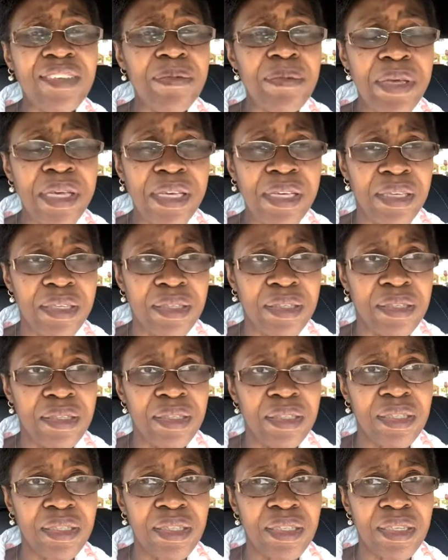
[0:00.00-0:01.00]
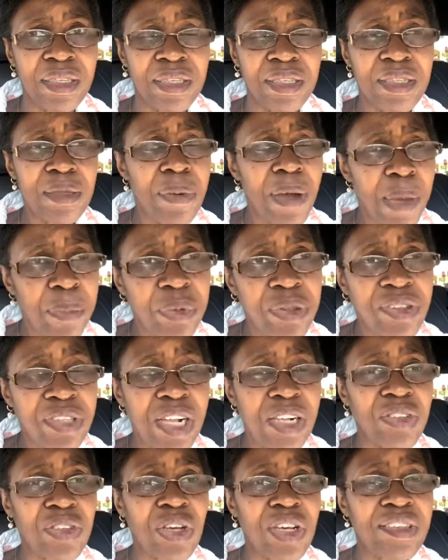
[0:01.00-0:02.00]
me. The Bible
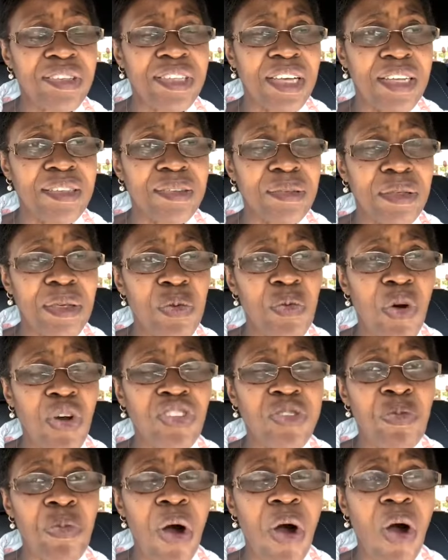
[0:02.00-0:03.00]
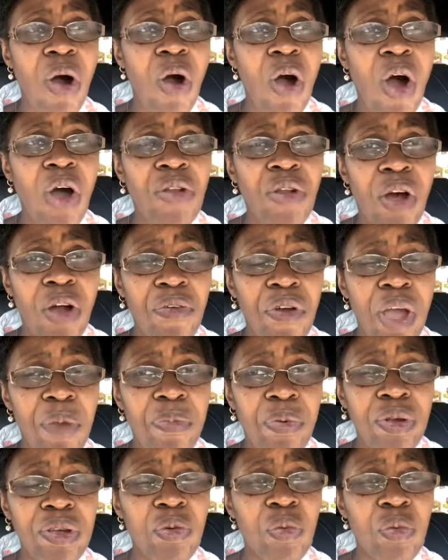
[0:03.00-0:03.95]
tells us that he was more honorable.